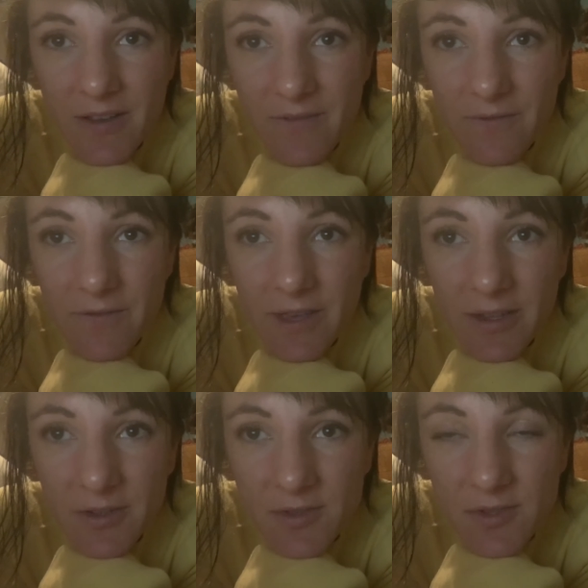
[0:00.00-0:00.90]

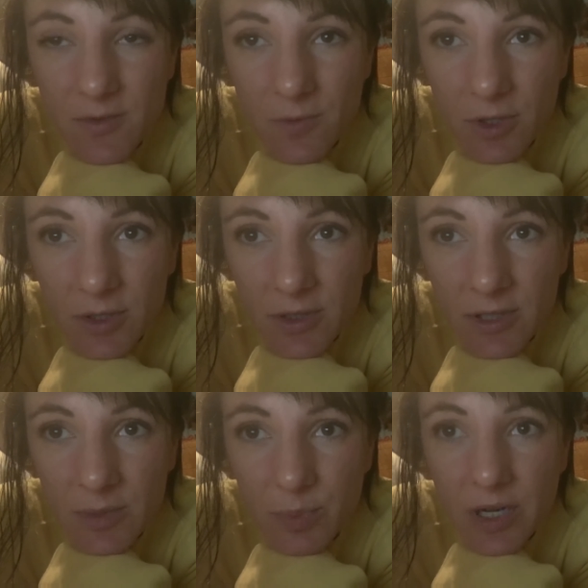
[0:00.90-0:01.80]
veils the world in
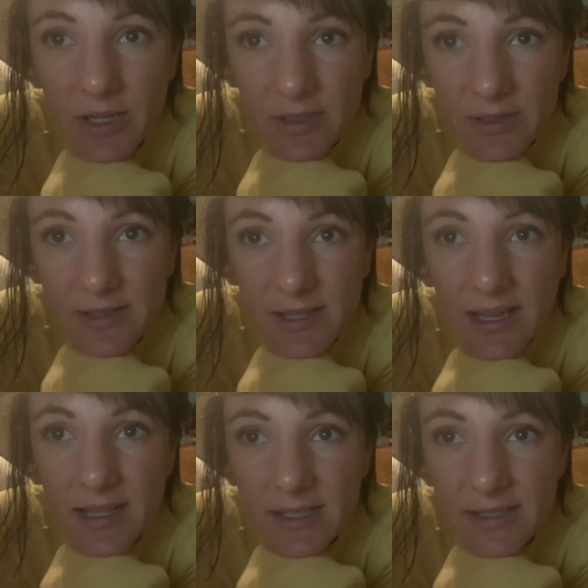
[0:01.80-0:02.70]
a pregnant
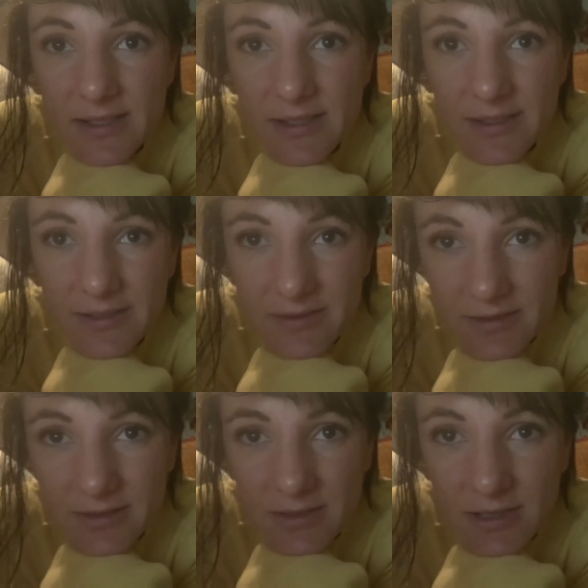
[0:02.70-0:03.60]
silence
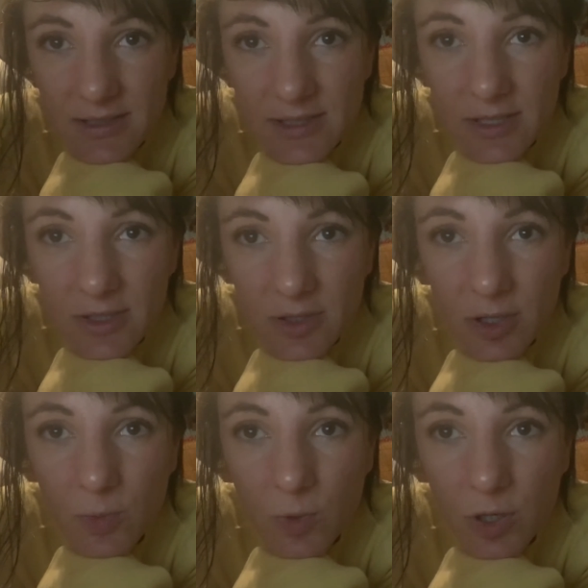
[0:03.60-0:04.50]
until
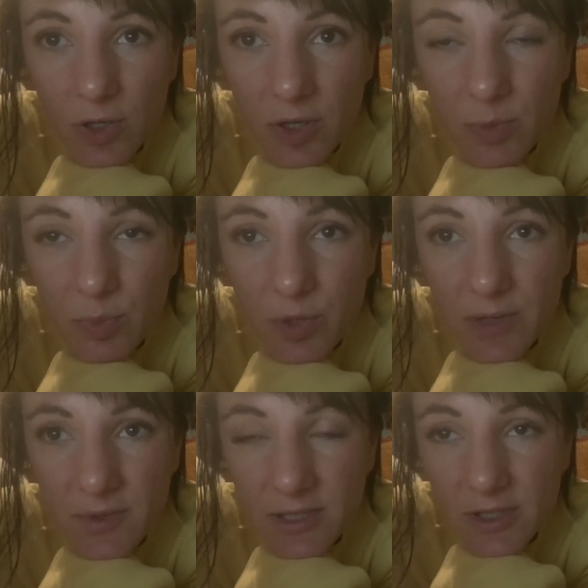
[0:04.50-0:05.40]
her world
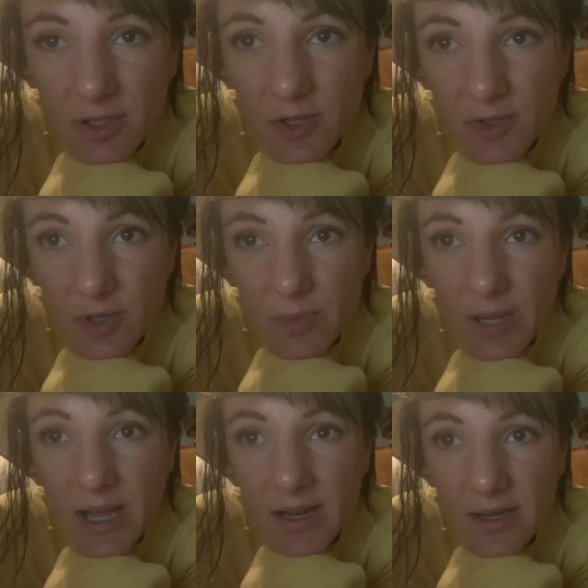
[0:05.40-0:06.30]
abruptly calls her
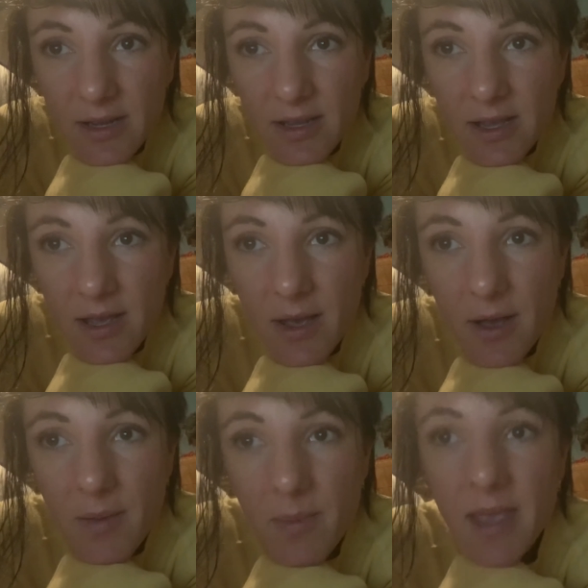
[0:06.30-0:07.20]
back.
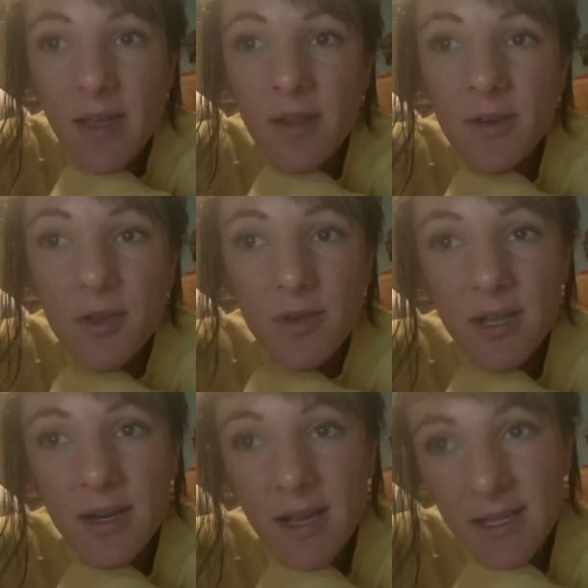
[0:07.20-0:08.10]
A man who
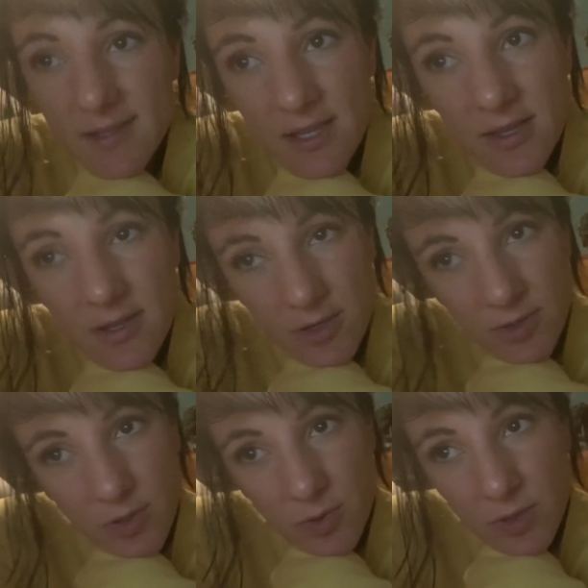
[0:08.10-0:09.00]
cannot see the
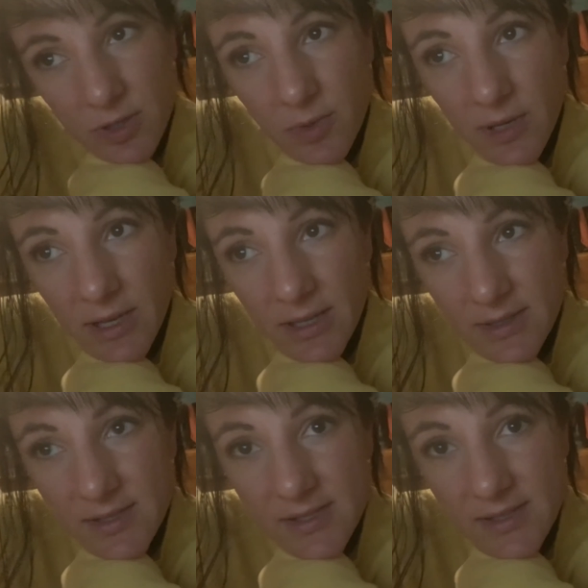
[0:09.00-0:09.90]
unicorn queen
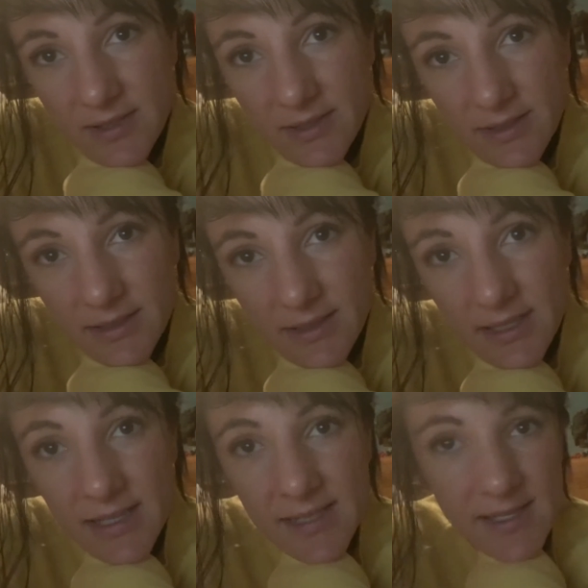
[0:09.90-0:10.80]

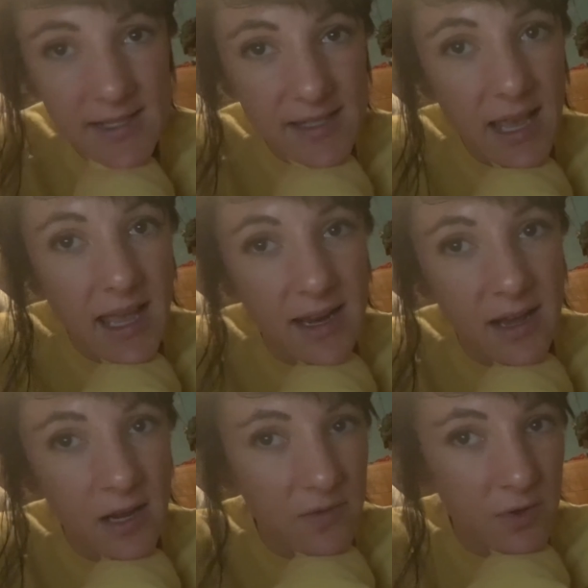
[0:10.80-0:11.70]
sticks his head
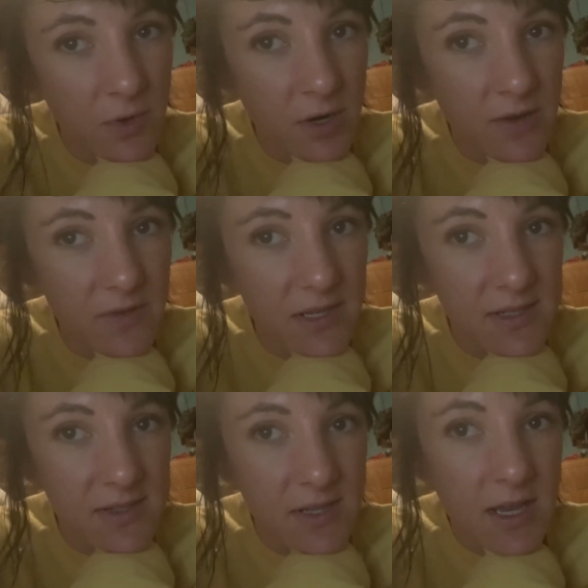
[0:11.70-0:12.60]
out of an
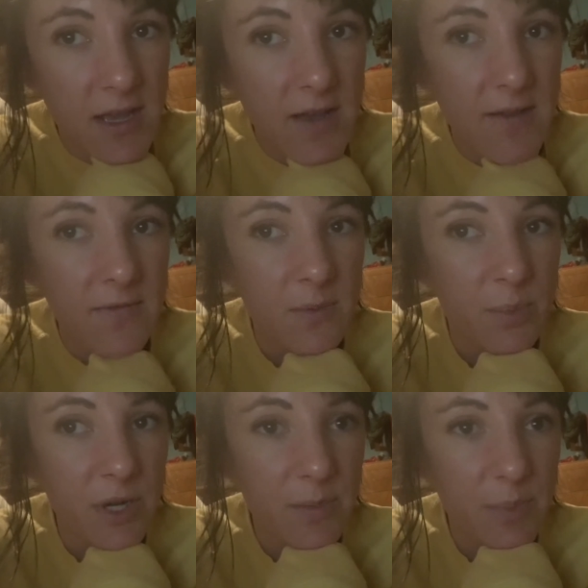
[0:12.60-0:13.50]
orifice of the
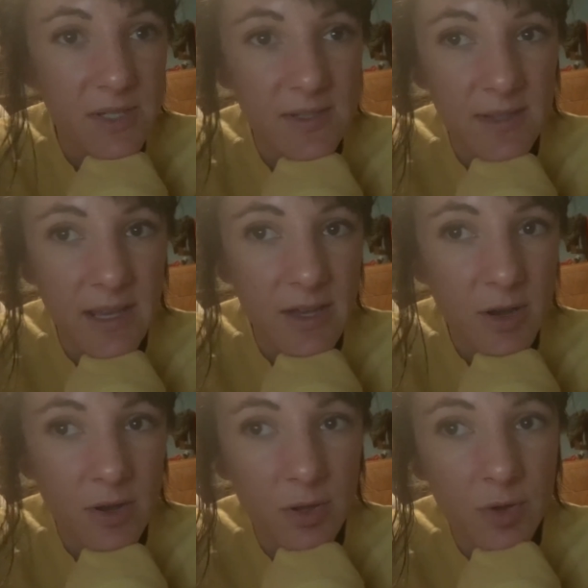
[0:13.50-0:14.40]
brick prison they
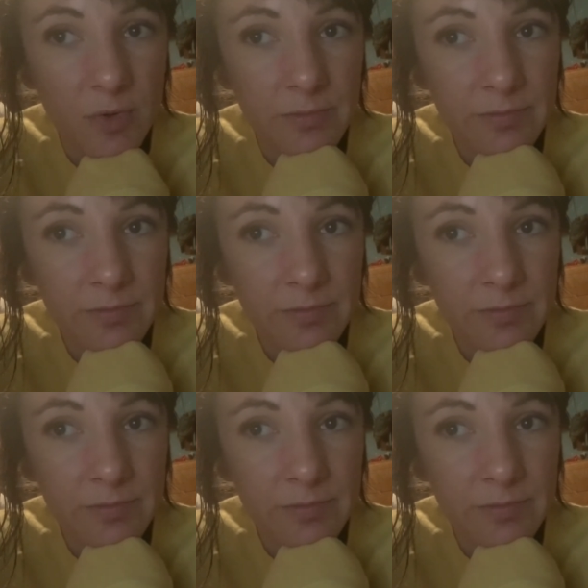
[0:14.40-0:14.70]
call home.